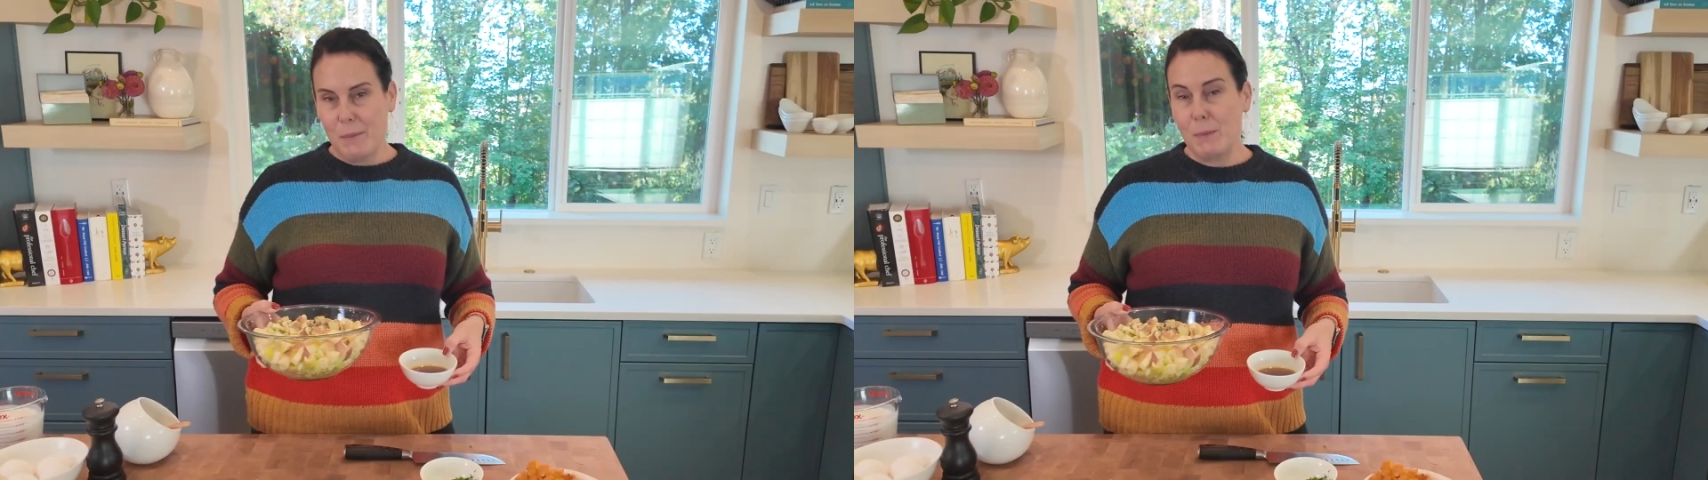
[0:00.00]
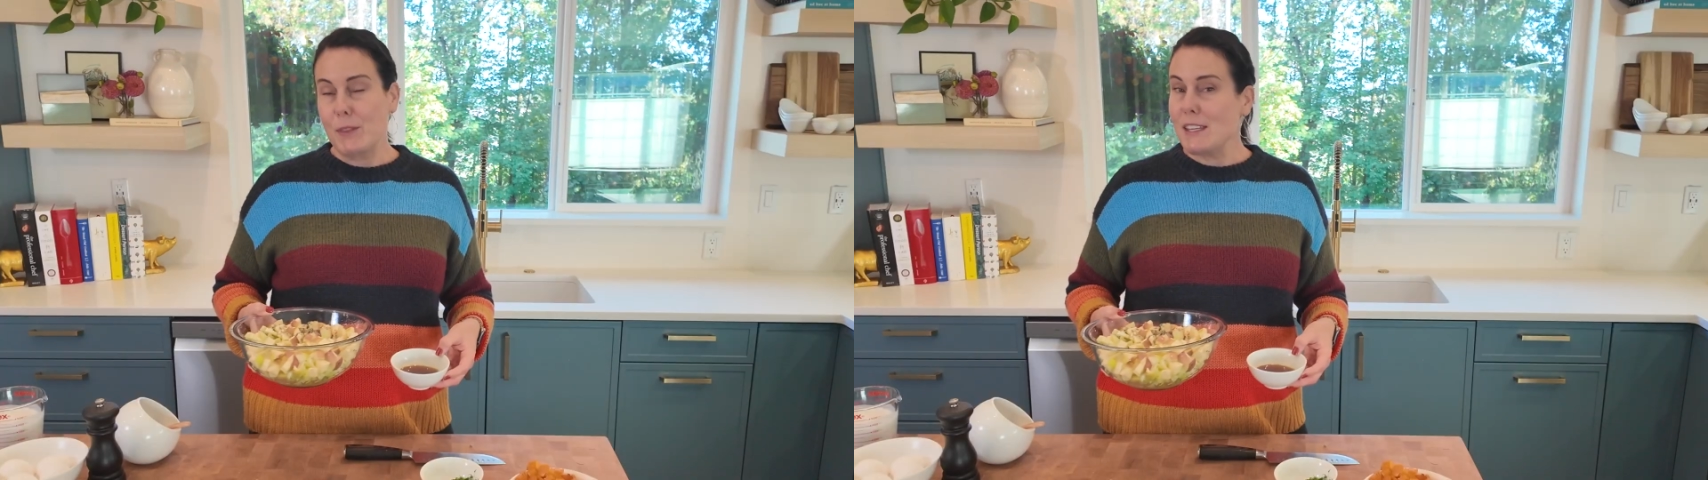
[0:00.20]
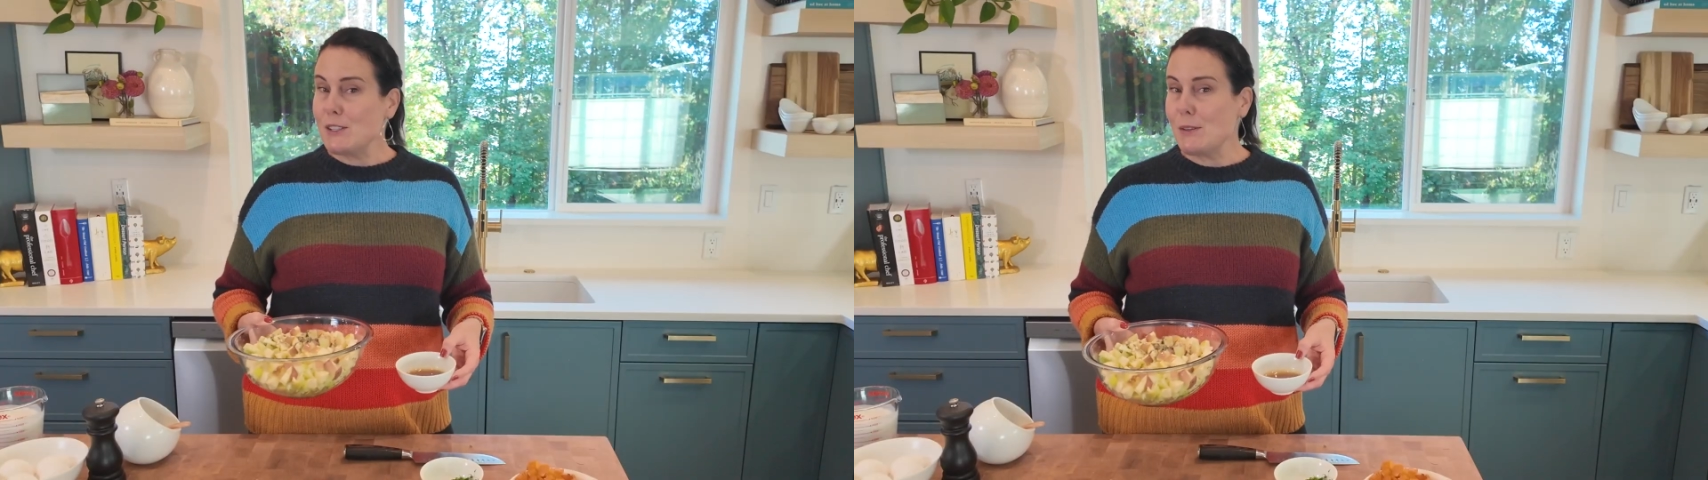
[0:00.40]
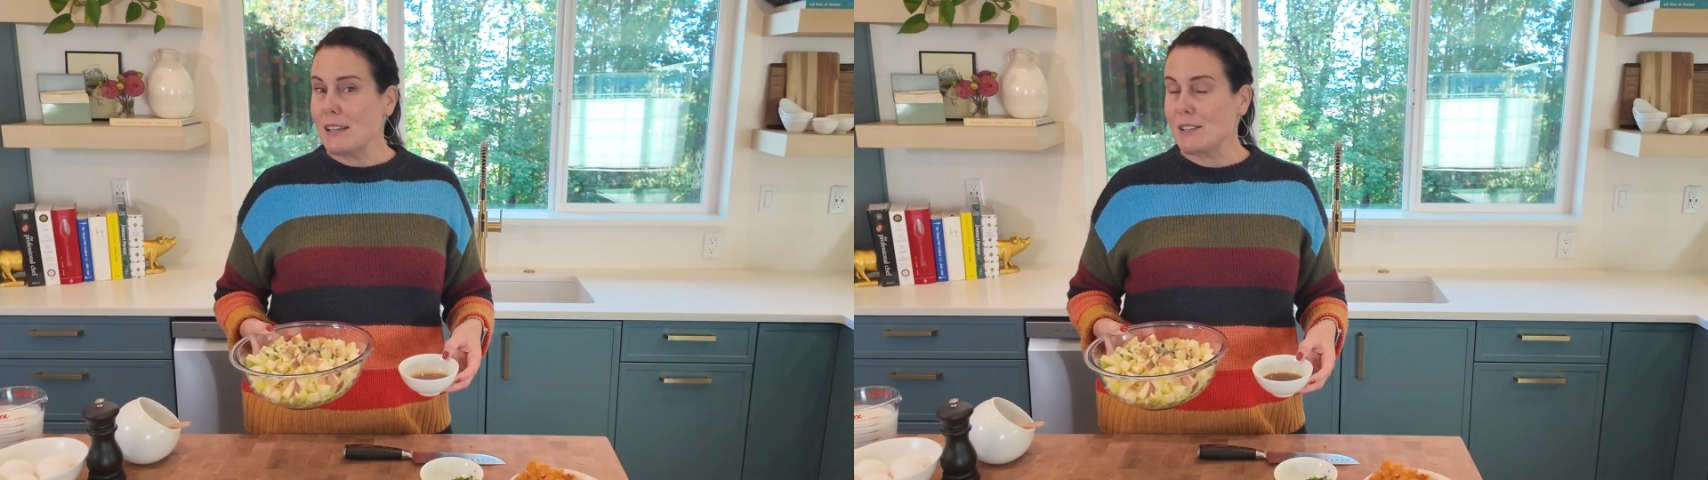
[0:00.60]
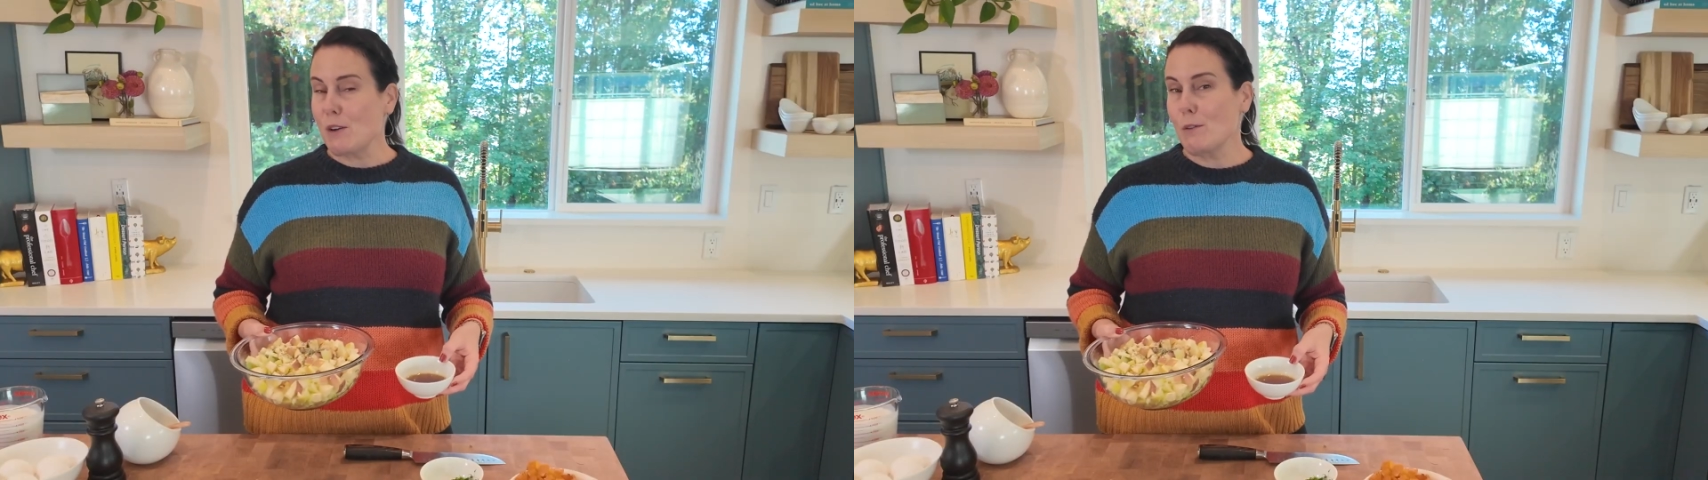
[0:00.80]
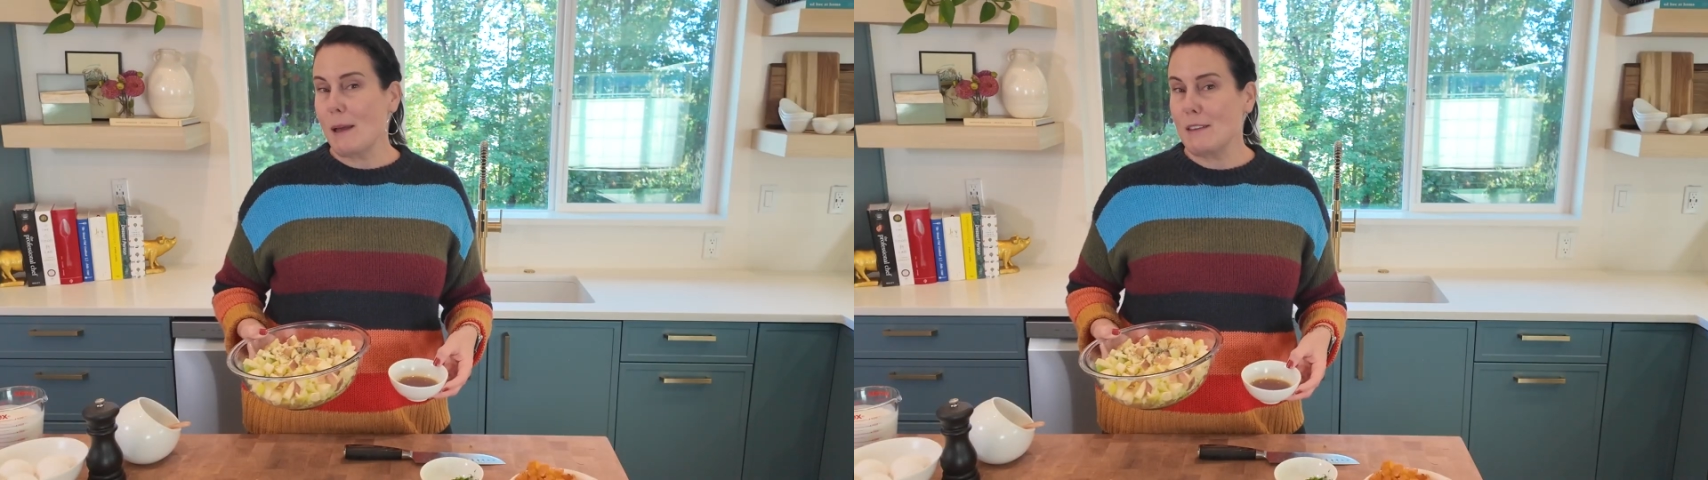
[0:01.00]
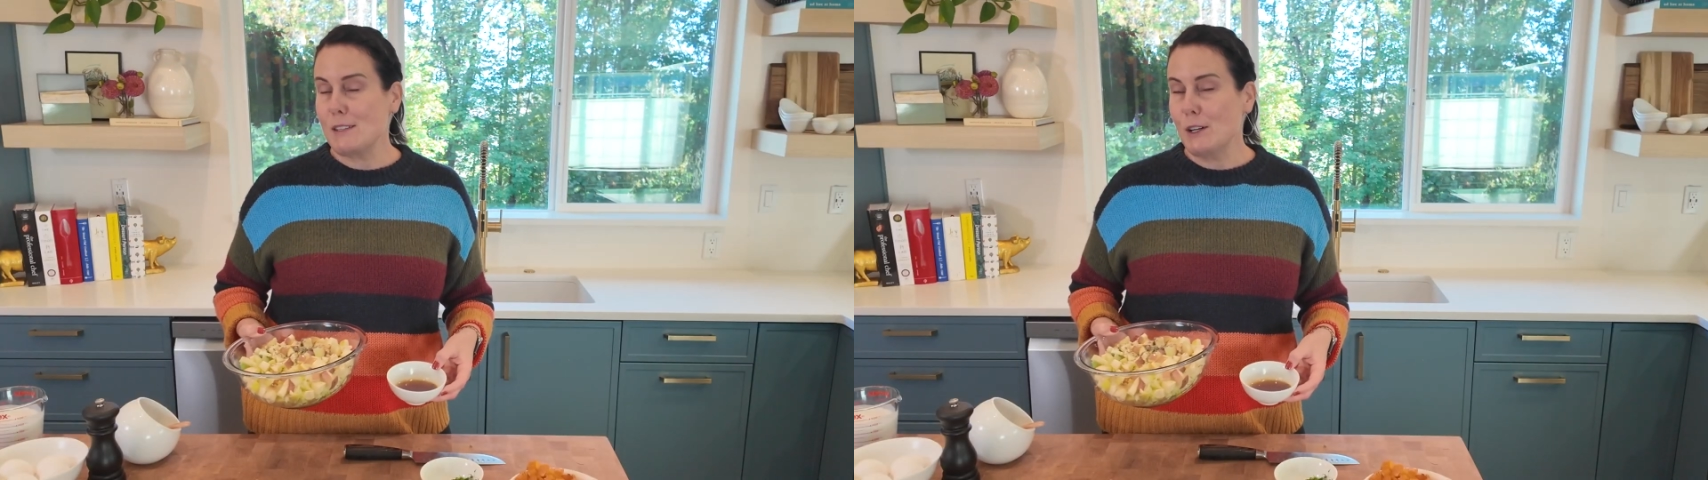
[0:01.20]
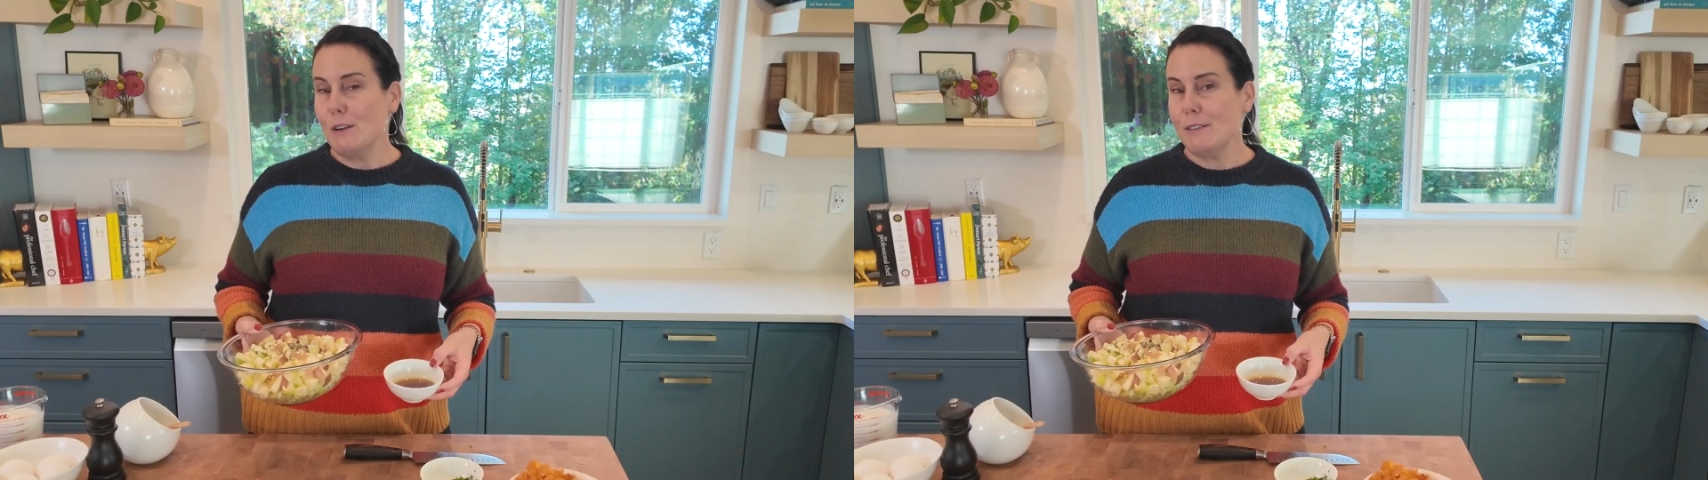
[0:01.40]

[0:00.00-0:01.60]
gonna put these 2 things over by the stove